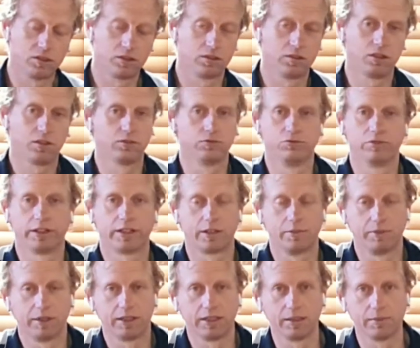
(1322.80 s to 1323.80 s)
I'd
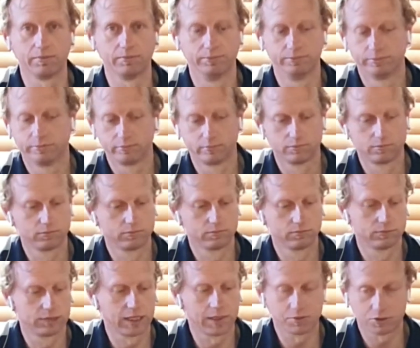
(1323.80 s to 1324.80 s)
recommend them.
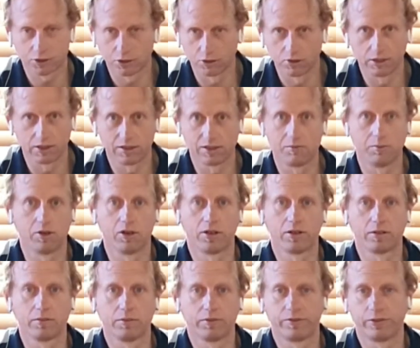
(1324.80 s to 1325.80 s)
Absolutely buy
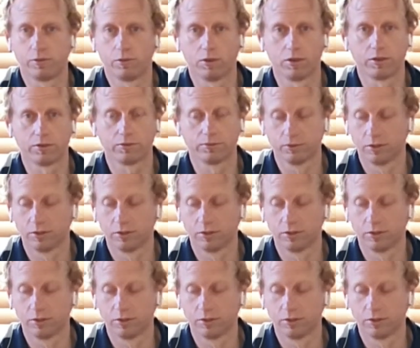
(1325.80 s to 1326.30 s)
them if you want.